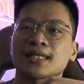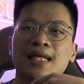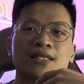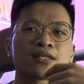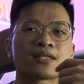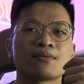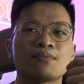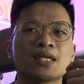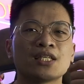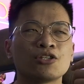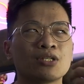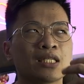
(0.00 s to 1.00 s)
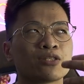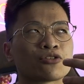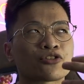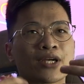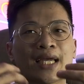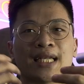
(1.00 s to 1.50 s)
That doesn't mean you need to
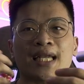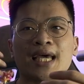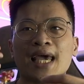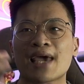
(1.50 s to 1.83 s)
train